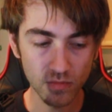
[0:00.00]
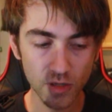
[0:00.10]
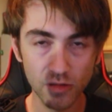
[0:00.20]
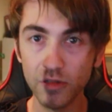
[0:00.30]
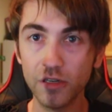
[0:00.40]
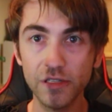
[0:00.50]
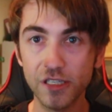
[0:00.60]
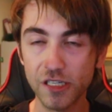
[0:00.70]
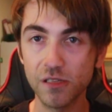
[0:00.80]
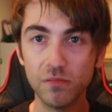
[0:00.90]
literally
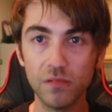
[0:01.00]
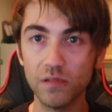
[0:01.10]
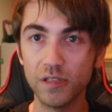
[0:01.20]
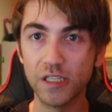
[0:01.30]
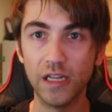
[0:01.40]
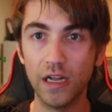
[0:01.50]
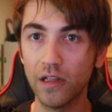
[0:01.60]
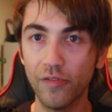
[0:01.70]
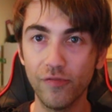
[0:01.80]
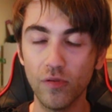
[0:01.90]
just sitting on
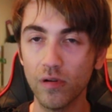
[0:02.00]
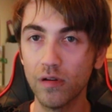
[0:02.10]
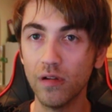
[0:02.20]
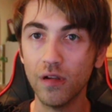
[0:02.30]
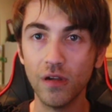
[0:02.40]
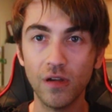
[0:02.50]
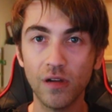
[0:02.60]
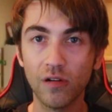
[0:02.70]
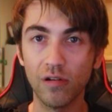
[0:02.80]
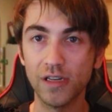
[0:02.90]
the floor,
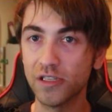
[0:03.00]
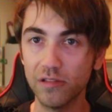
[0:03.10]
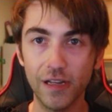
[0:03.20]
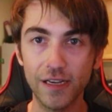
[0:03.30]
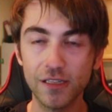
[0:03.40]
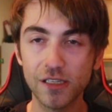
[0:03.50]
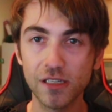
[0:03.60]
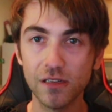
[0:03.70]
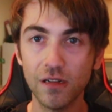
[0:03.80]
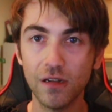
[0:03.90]
cross your
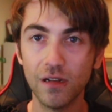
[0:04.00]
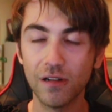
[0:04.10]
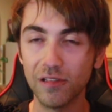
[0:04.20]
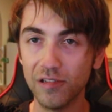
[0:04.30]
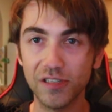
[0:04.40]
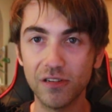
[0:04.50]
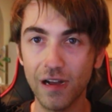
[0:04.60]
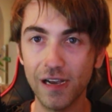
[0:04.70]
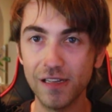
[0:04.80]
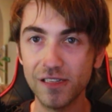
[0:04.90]
legs, close your
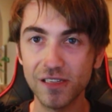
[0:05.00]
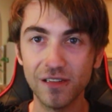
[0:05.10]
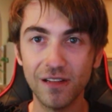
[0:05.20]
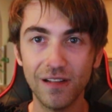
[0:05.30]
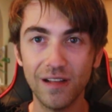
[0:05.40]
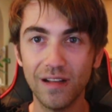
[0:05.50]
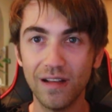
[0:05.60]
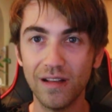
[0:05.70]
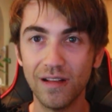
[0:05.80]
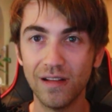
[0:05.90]
eyes,
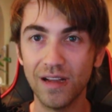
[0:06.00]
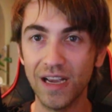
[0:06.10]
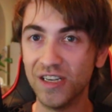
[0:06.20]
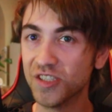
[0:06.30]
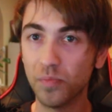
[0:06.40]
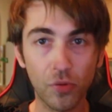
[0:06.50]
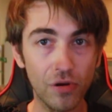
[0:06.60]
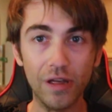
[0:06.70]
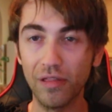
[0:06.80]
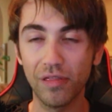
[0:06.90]
and just
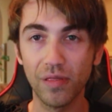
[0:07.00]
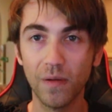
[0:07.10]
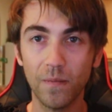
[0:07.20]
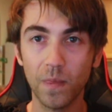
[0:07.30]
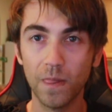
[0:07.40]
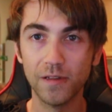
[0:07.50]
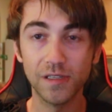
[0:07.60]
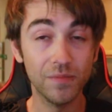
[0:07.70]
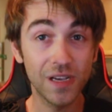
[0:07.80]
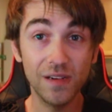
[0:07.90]
breathe.
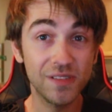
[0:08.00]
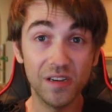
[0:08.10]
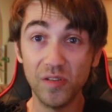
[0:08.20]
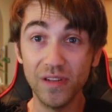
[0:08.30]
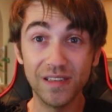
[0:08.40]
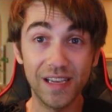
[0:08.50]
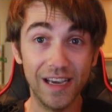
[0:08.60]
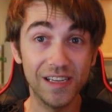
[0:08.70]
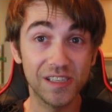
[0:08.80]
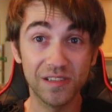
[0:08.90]
Sometimes it only
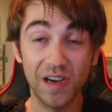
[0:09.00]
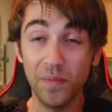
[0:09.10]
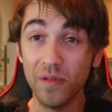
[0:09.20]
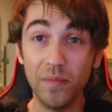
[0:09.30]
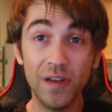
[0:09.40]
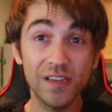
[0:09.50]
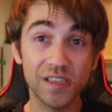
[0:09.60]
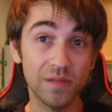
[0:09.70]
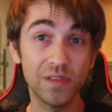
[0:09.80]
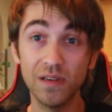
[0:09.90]
takes a couple of minutes.
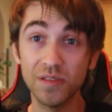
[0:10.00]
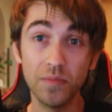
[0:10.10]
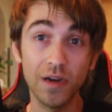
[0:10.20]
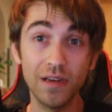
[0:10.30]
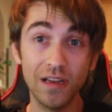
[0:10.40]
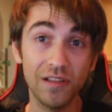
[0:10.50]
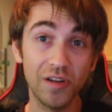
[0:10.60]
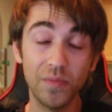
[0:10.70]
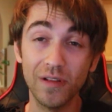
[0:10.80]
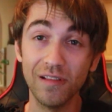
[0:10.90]
Sometimes it might need a
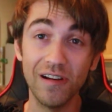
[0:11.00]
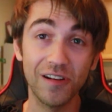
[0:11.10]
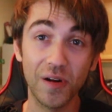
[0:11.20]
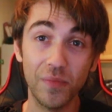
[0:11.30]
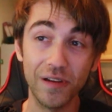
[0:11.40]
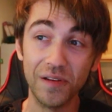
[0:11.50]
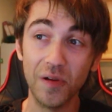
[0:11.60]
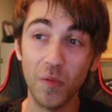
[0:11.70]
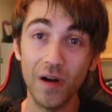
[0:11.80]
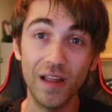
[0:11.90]
little bit longer. But you
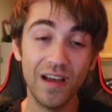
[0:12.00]
know what?